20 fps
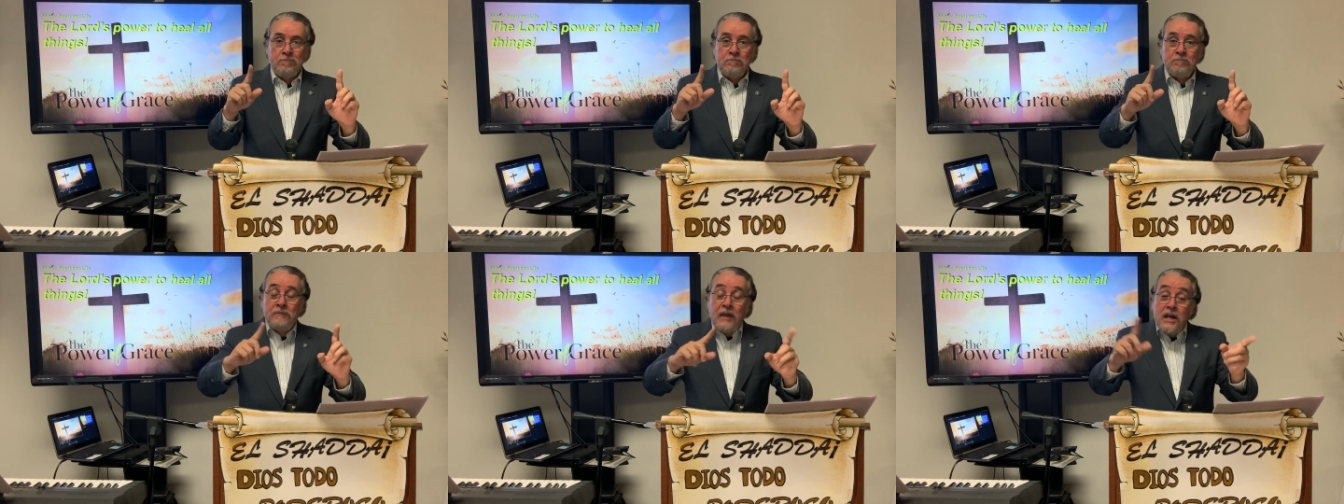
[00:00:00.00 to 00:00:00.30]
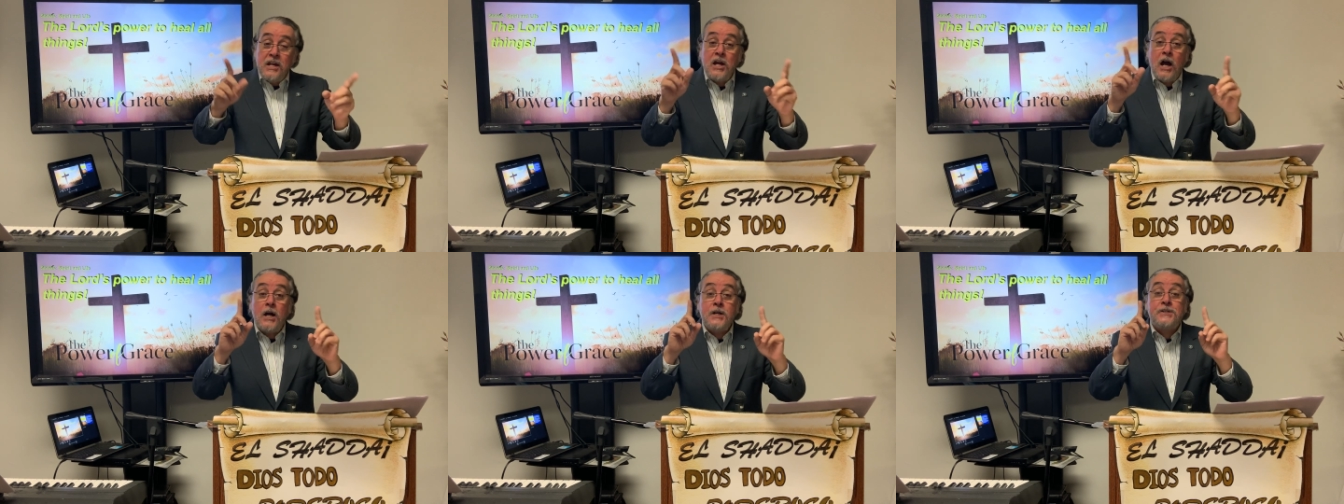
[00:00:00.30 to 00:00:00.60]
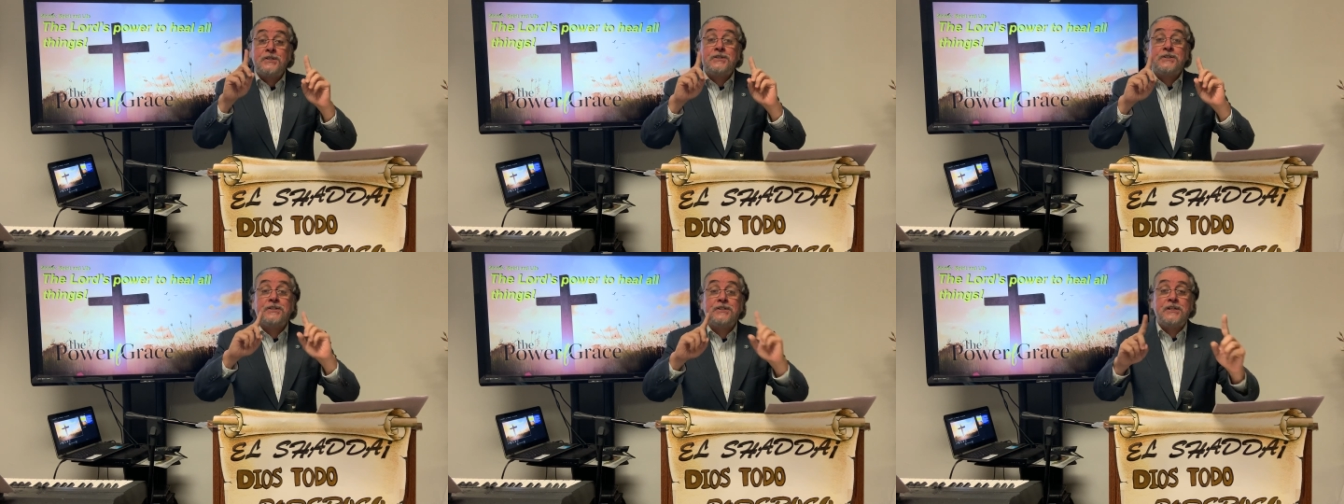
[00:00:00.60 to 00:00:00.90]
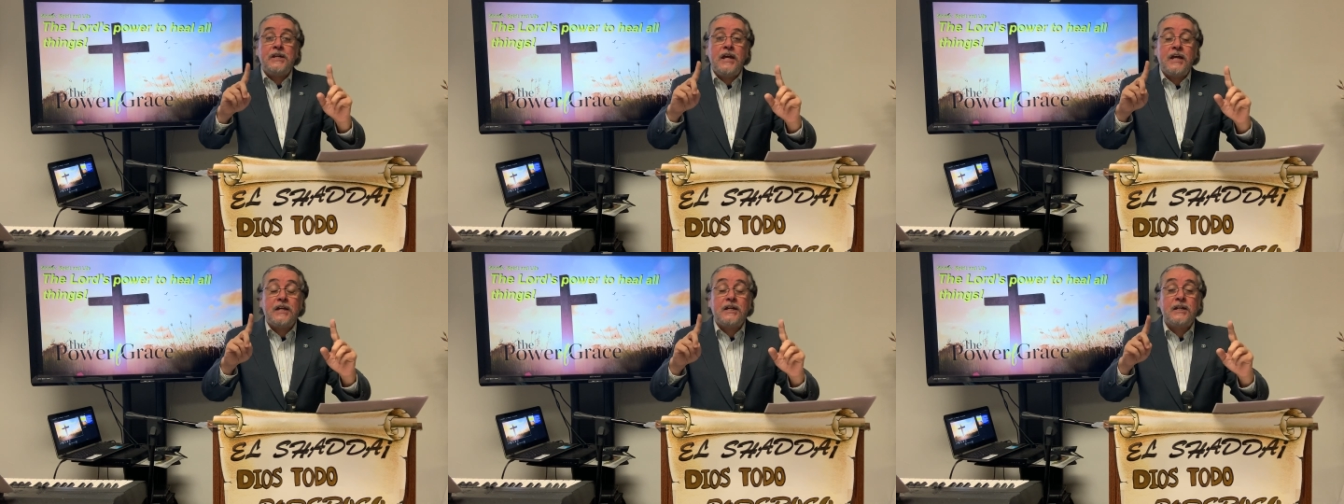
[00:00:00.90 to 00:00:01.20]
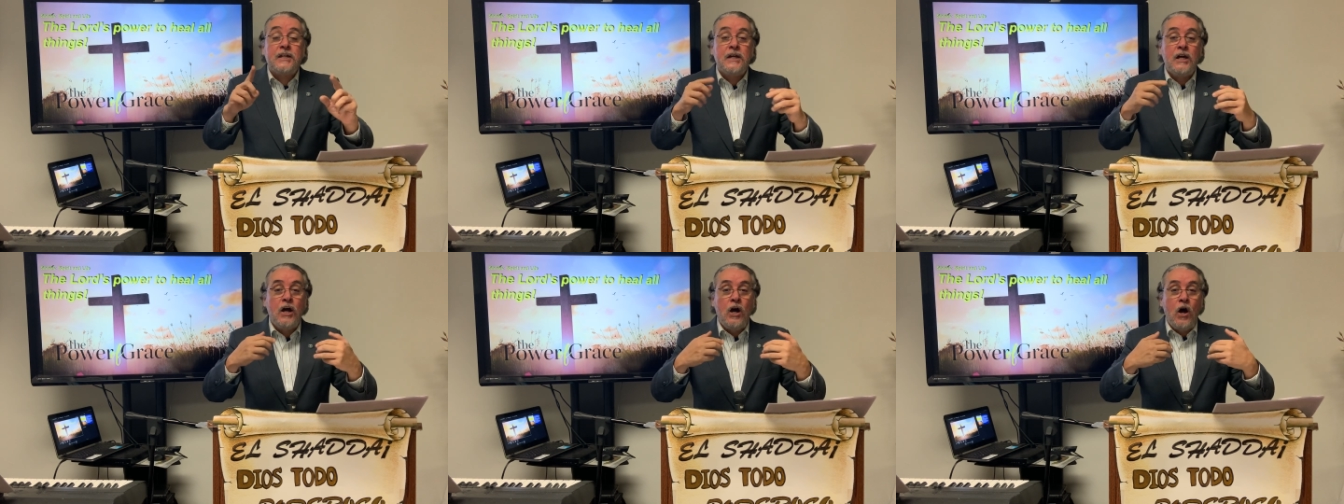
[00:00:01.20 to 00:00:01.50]
they are
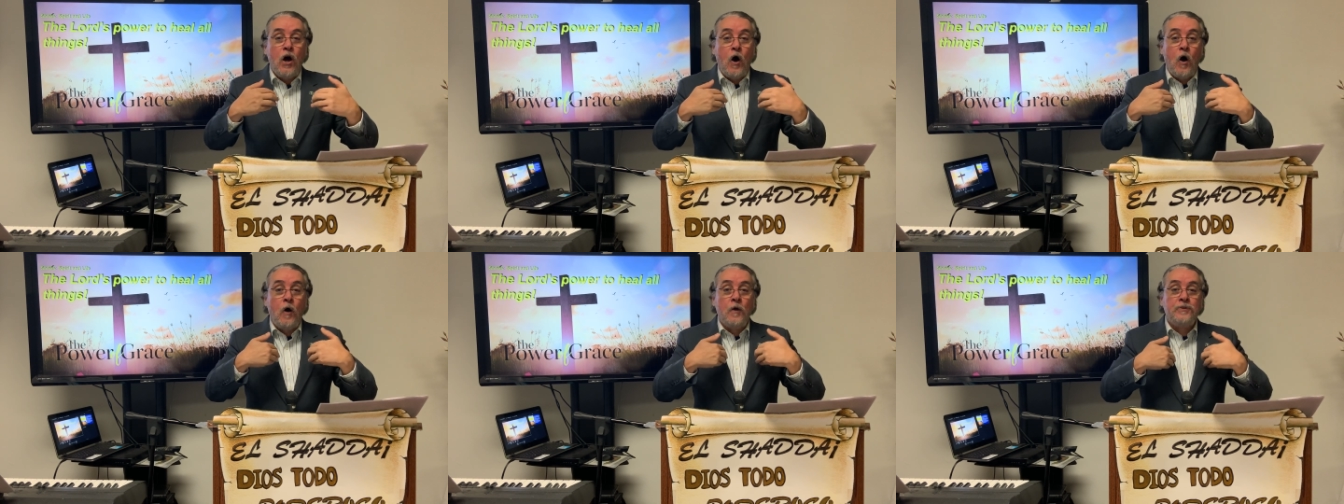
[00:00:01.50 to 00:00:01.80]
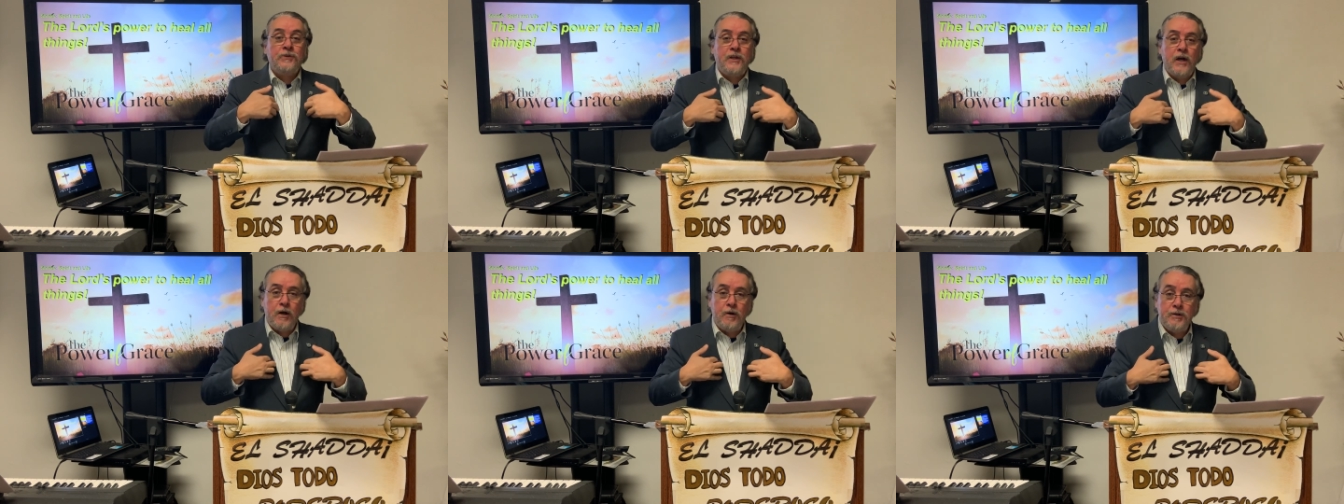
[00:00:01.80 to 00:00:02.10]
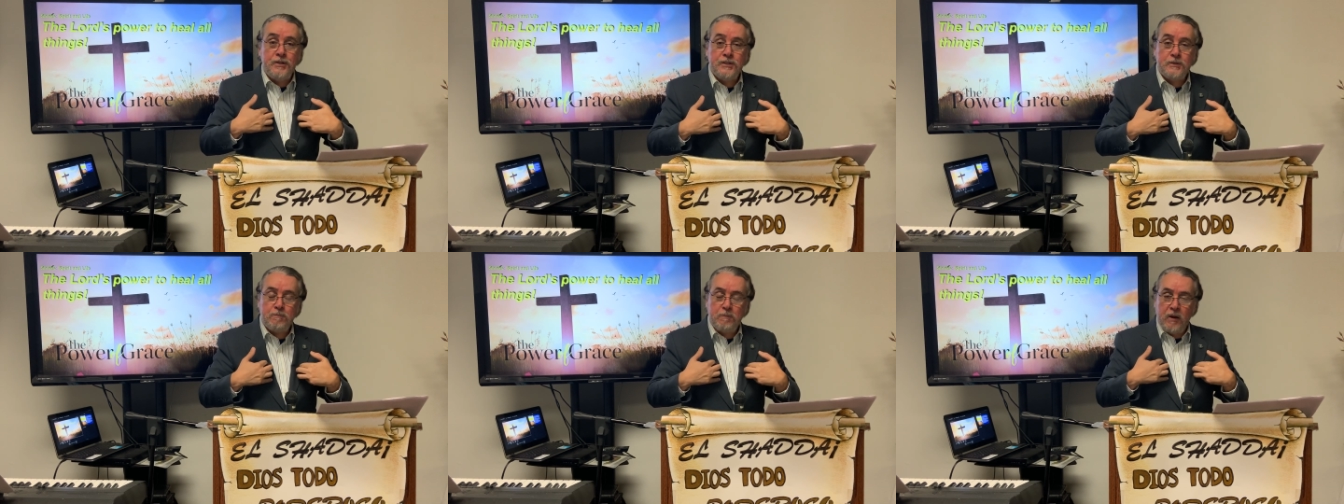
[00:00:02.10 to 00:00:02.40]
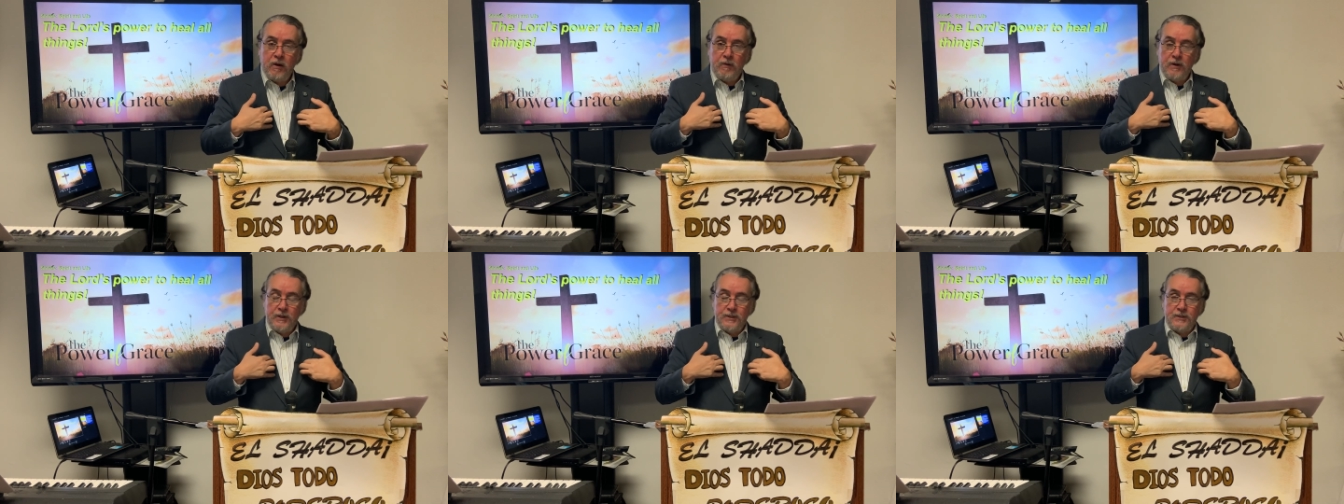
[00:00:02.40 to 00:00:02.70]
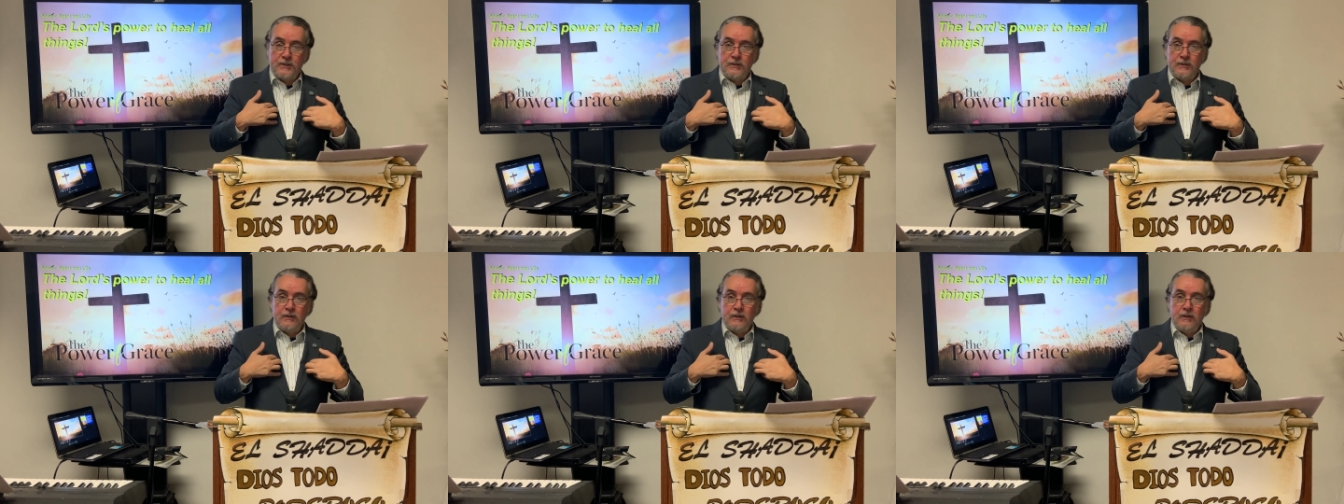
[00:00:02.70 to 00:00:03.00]
sick on their
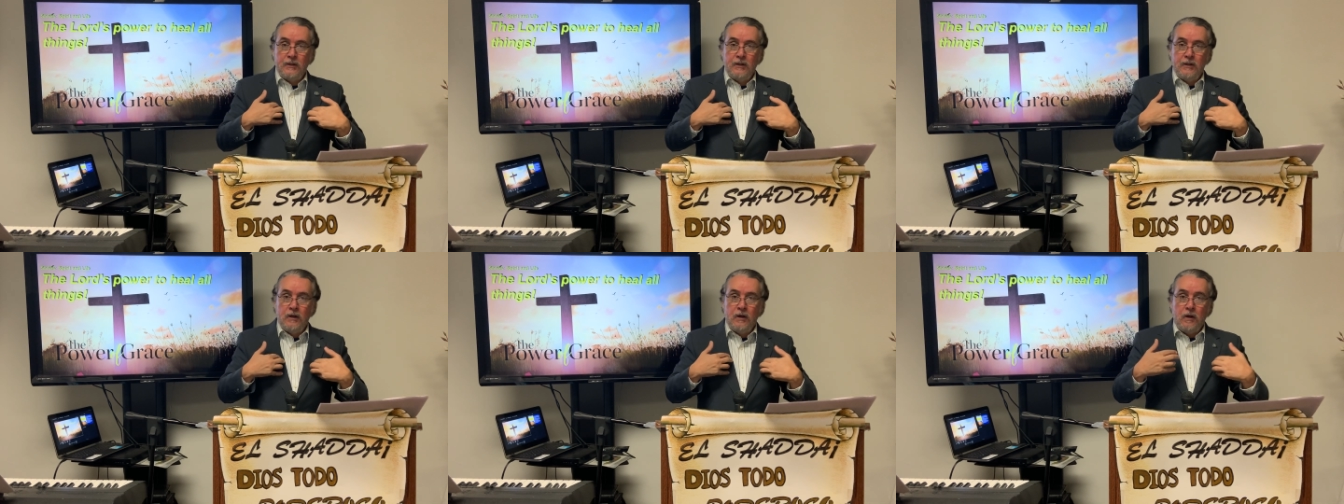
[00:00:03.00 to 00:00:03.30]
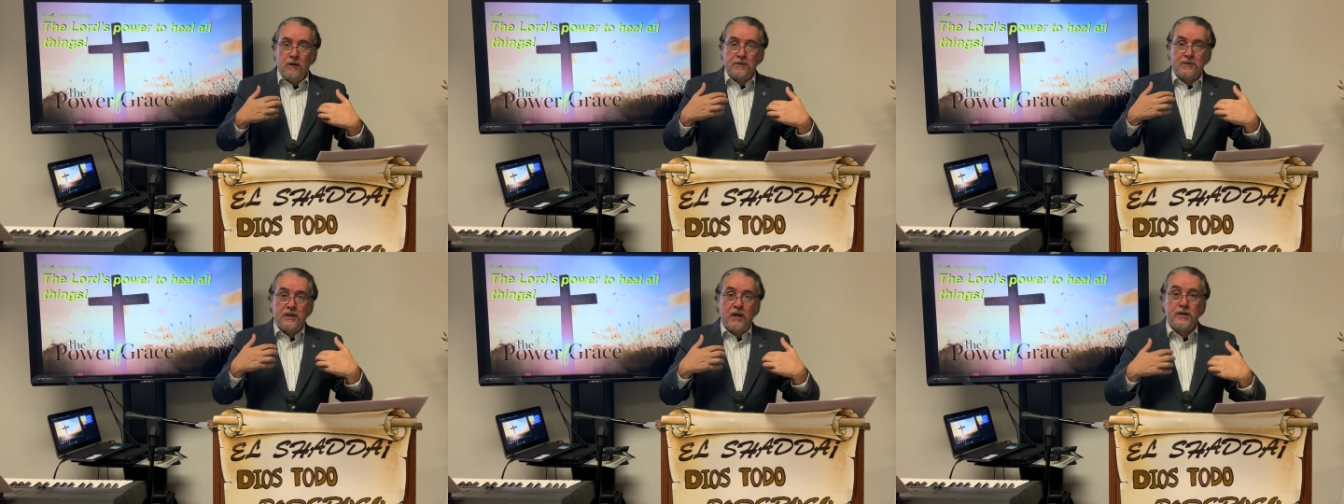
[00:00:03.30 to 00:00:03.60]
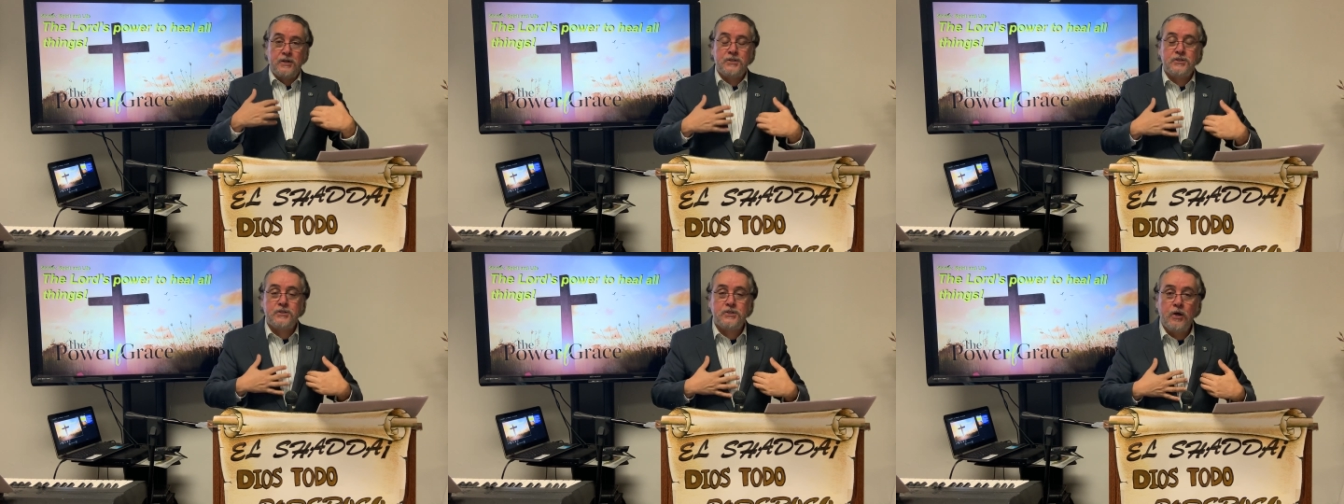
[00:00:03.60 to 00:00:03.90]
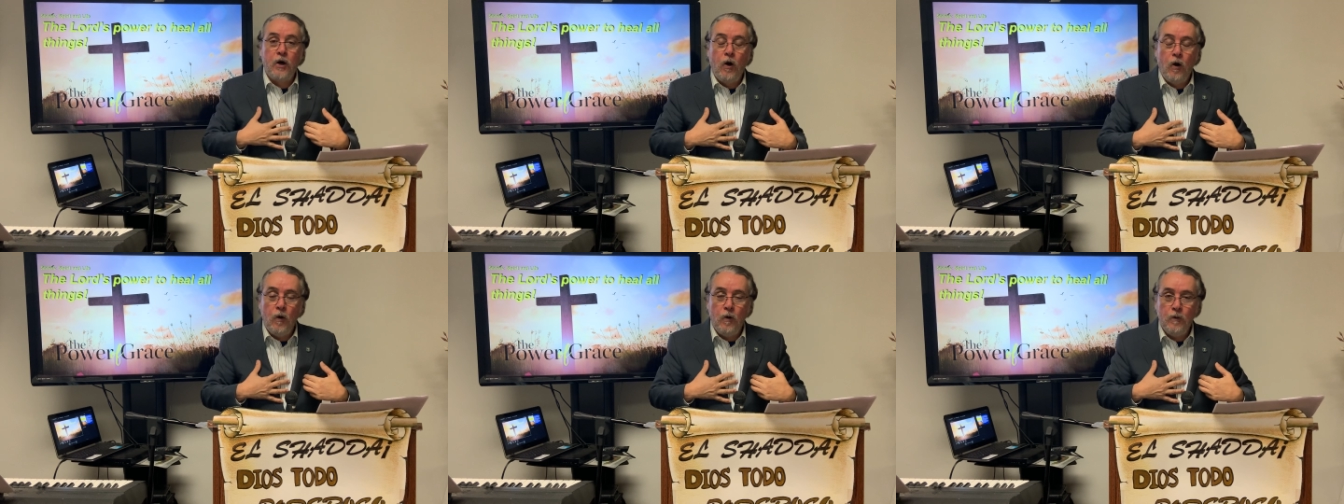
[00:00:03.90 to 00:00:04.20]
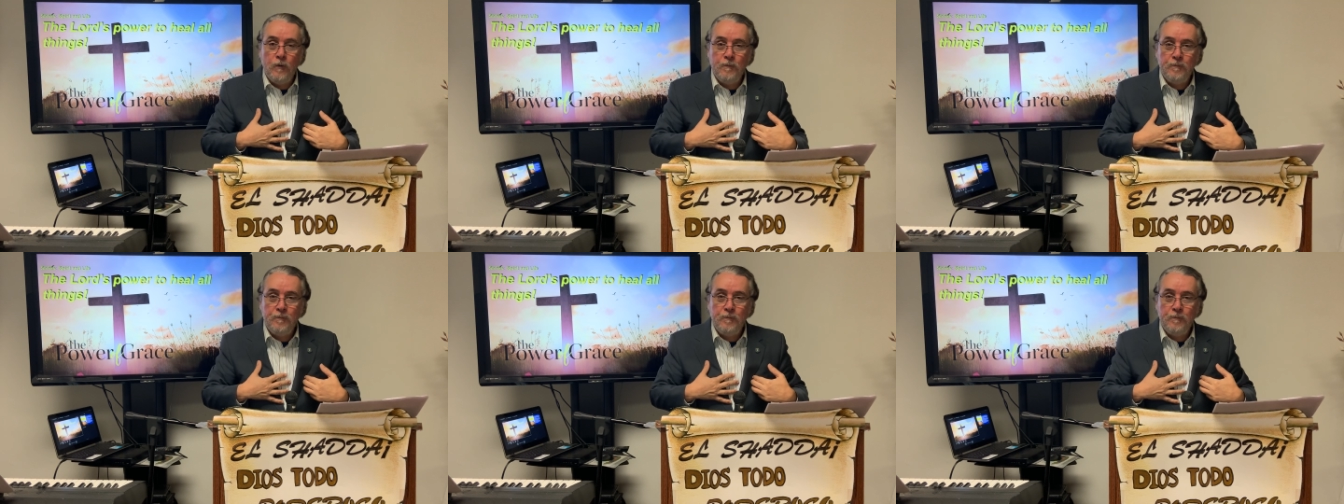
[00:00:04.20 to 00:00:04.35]
spirit, on their soul.